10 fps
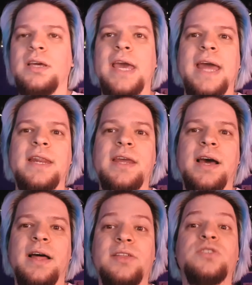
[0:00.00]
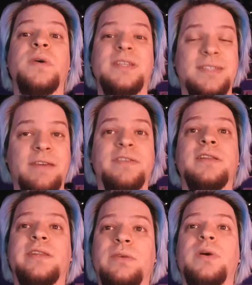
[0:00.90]
and this one is
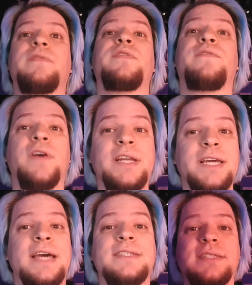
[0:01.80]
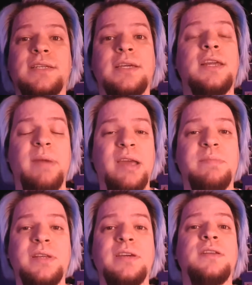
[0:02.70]
definitely one of the funniest, in my
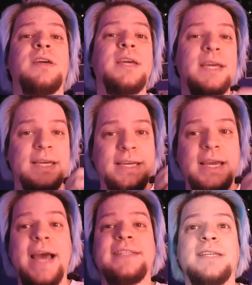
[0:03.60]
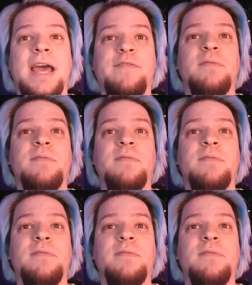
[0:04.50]
opinion, he has ever